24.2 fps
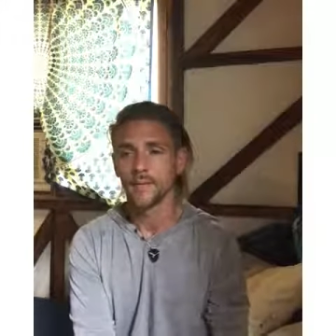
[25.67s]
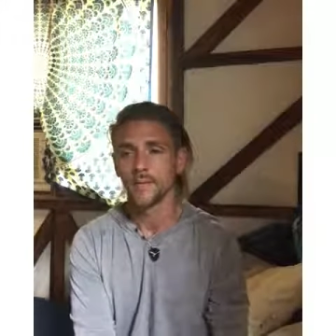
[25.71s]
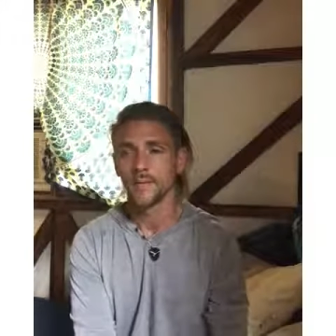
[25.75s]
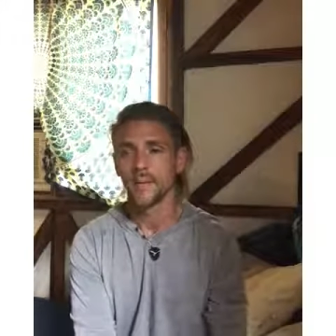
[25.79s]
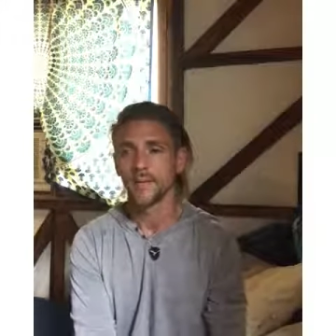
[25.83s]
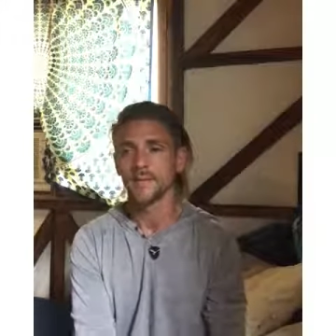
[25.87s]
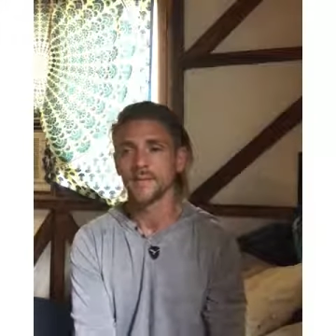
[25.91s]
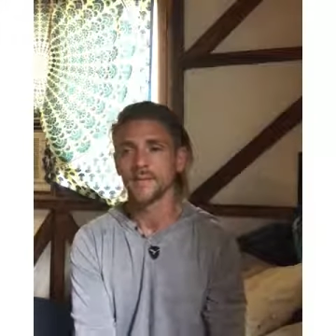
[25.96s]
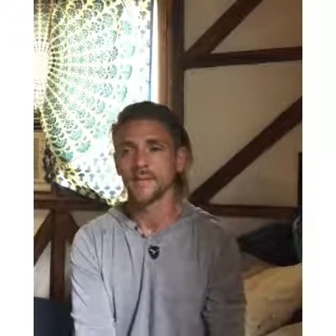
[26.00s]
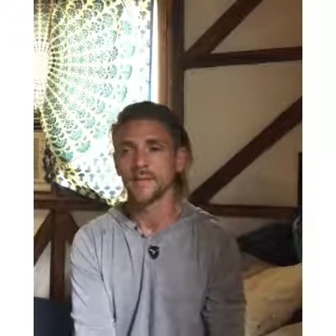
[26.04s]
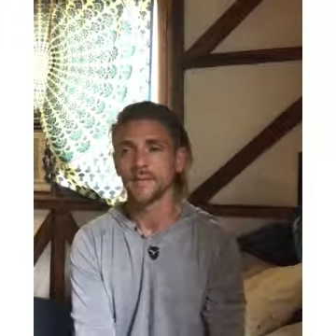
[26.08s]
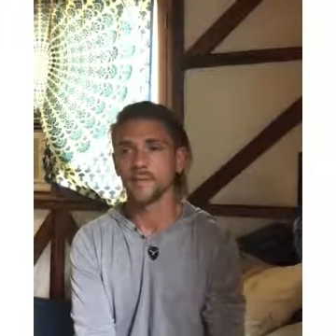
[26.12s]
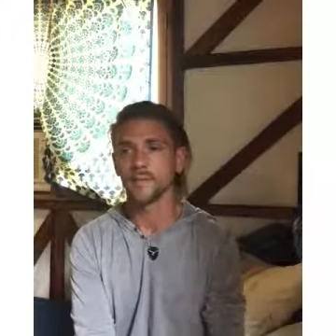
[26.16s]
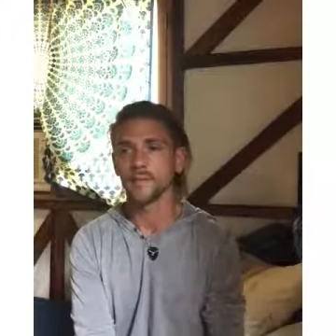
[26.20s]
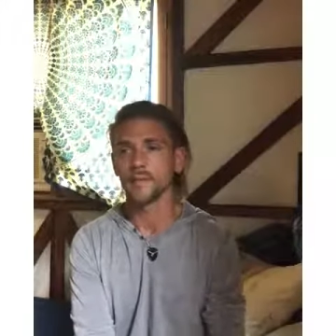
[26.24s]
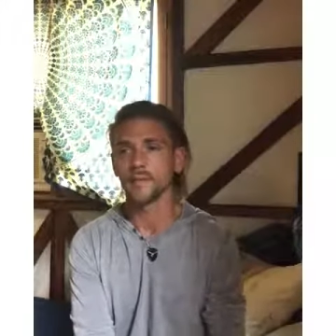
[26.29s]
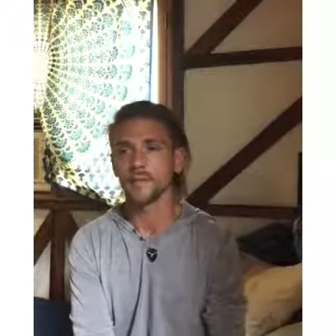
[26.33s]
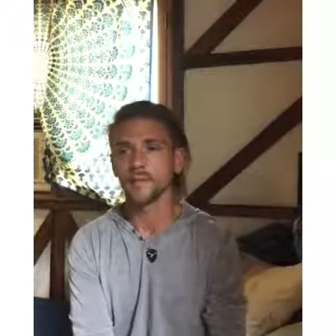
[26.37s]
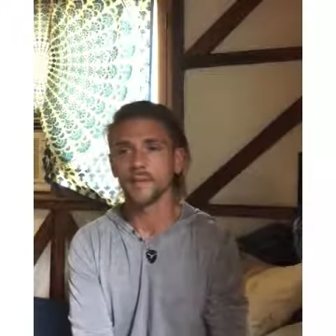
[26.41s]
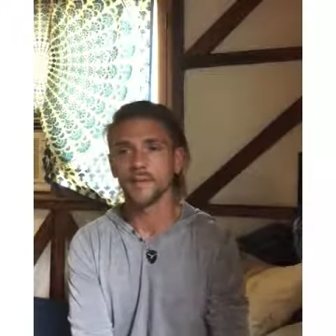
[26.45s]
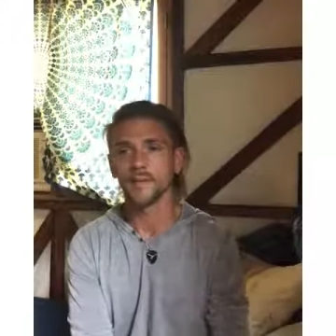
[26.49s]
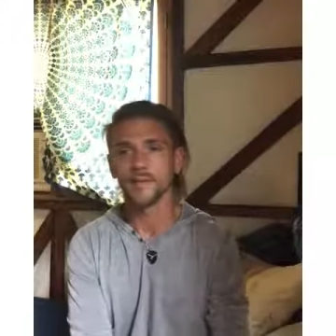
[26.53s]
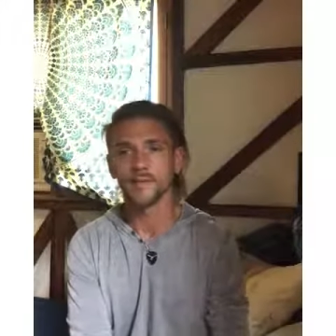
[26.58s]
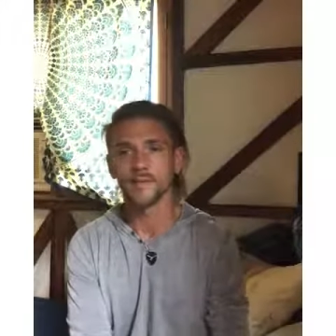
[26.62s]
basically
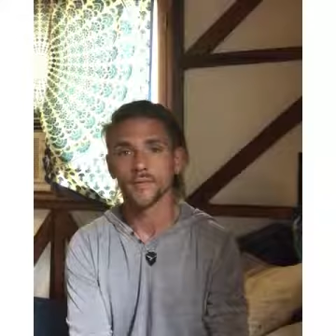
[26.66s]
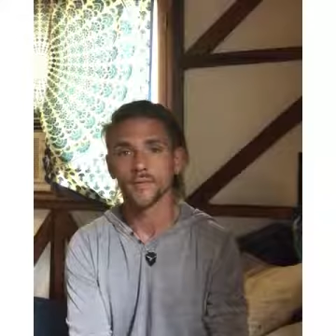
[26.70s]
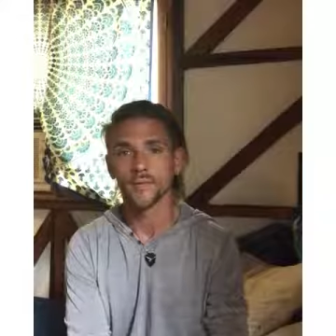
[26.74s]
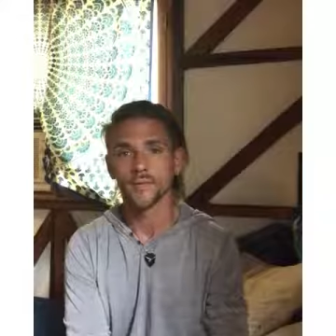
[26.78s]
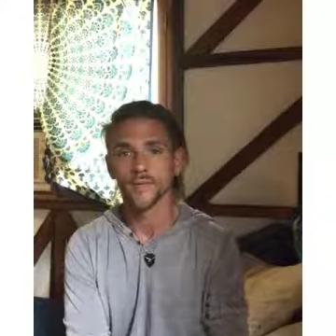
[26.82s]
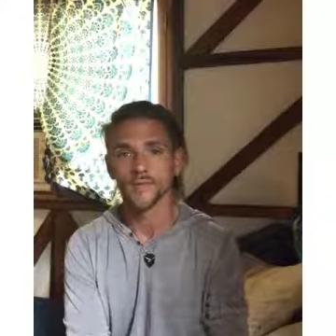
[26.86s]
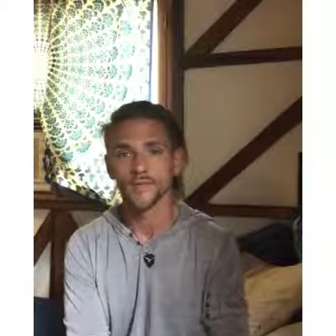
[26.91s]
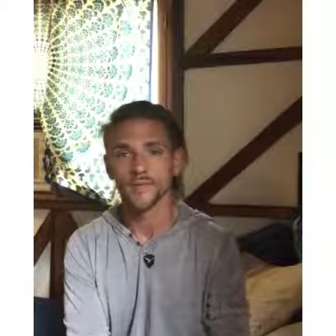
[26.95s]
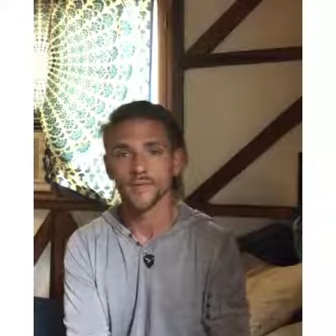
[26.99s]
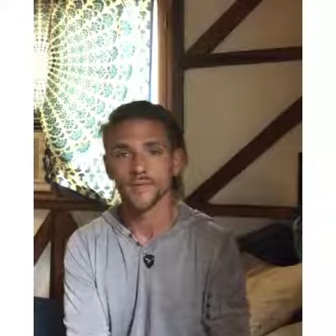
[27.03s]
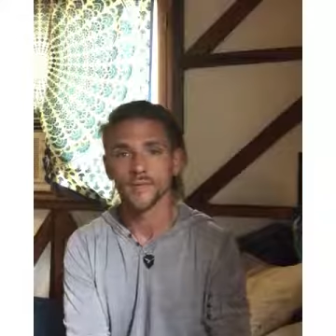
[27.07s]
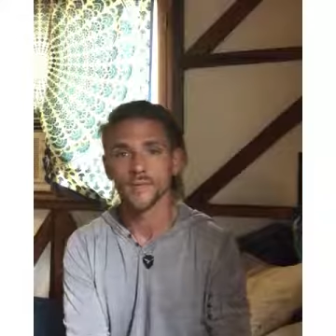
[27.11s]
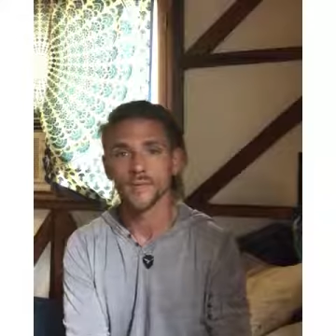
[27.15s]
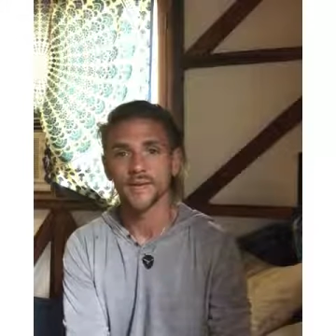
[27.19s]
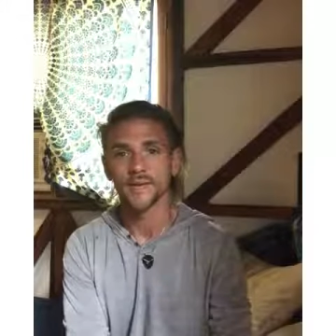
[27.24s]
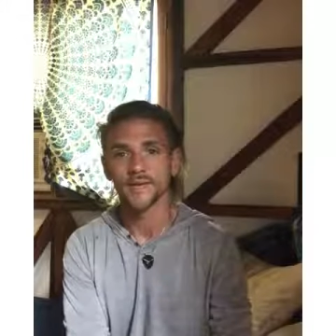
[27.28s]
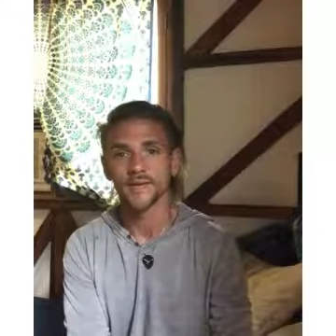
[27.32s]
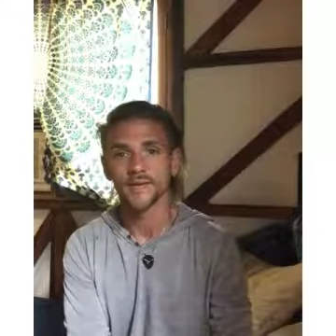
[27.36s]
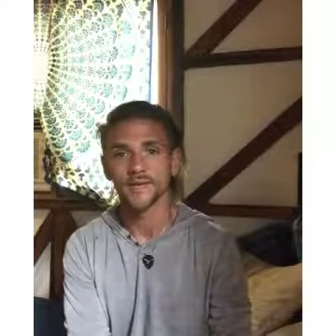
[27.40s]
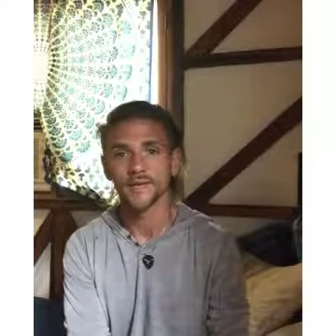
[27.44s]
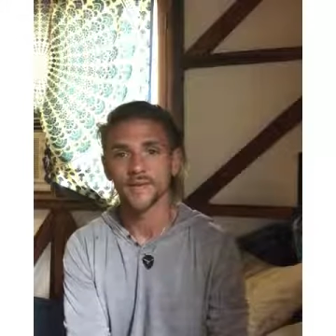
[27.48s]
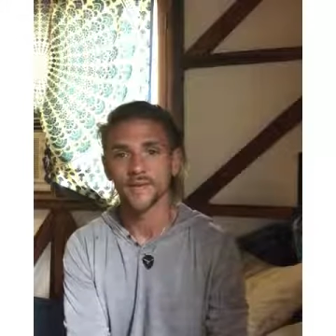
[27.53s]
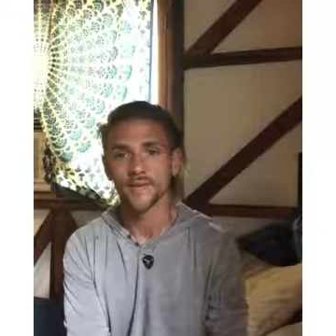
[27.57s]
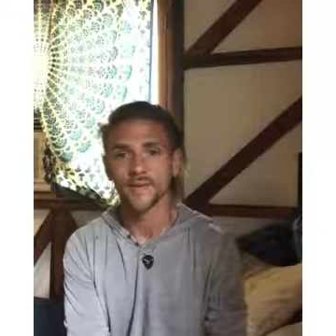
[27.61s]
blew it into a bunch of little
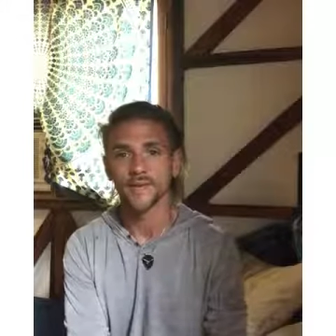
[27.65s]
pieces.